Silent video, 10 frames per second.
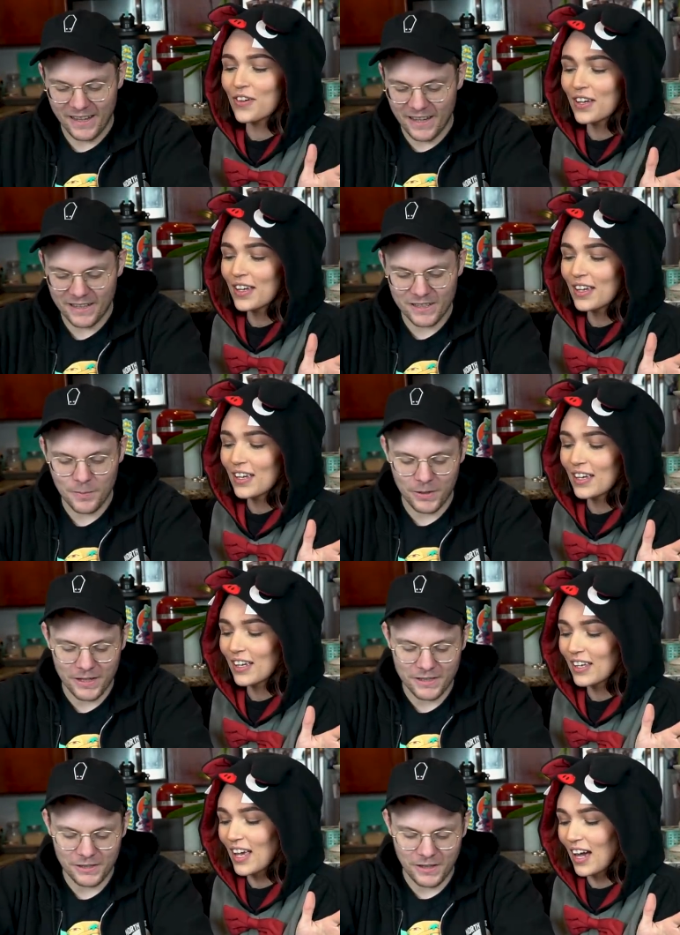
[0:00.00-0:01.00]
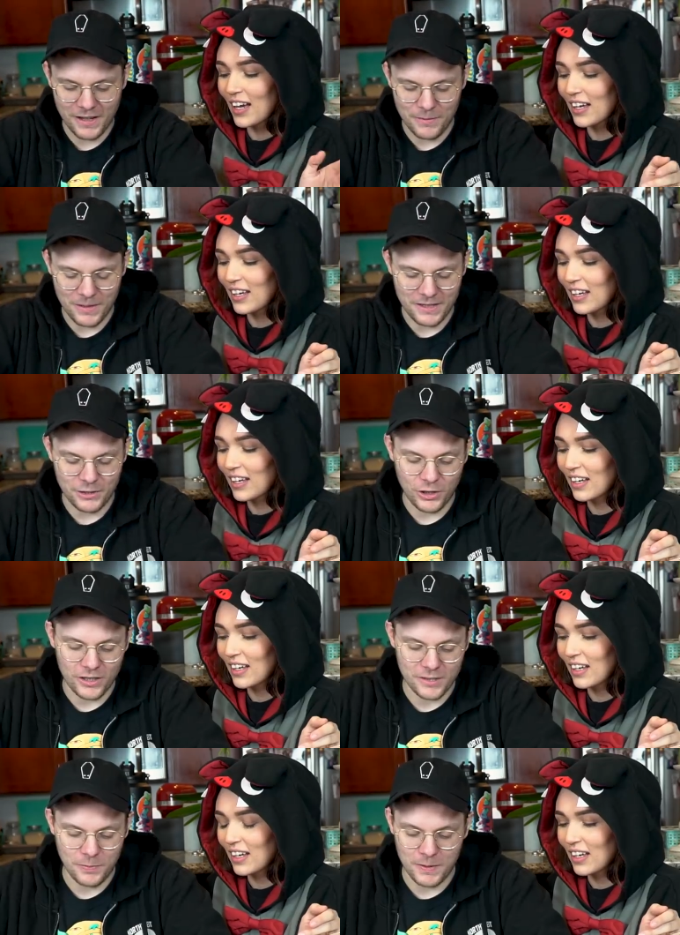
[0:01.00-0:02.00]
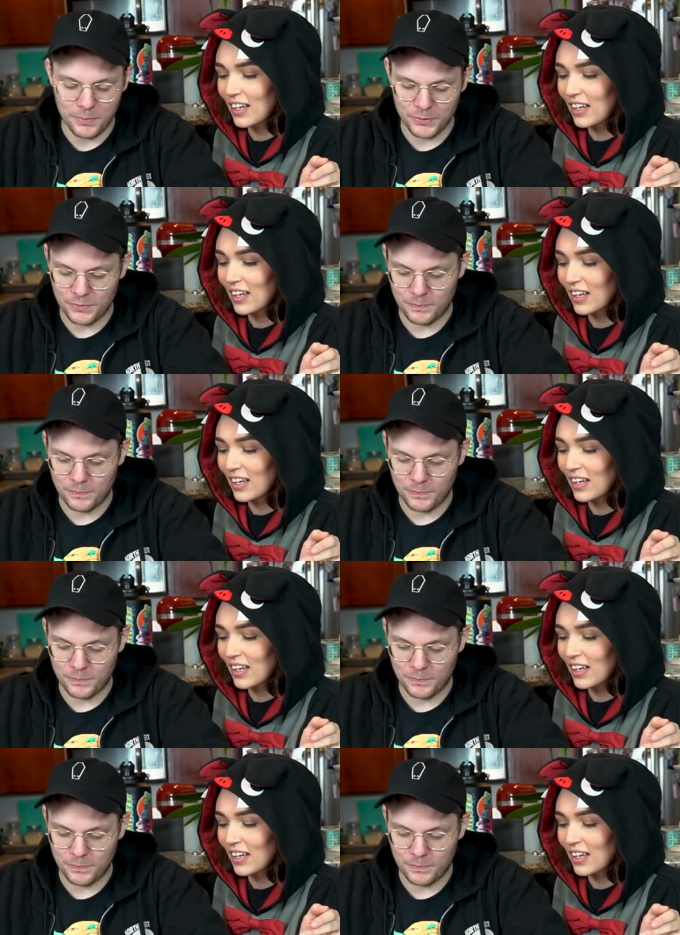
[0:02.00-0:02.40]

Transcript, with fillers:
Speaker 1: He hit us up on Instagram. Yeah. He draws people's